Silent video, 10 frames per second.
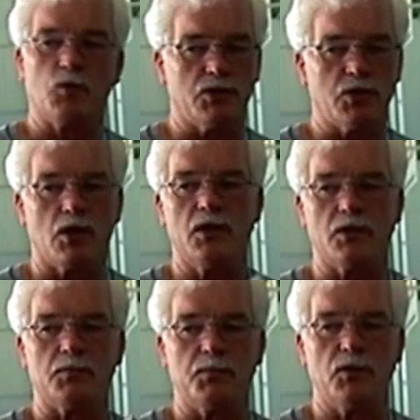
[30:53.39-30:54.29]
we're starting in
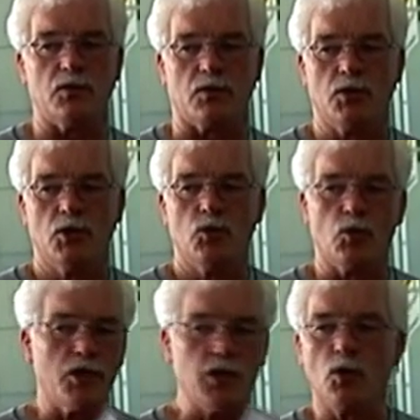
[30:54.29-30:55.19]
the computer,
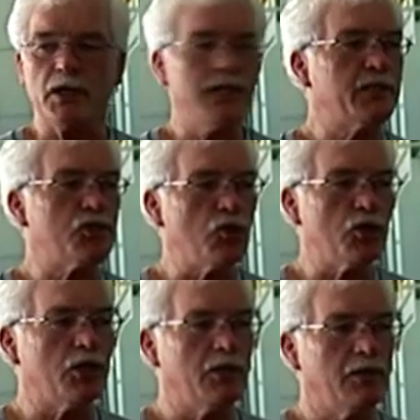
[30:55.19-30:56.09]
where you can only get so good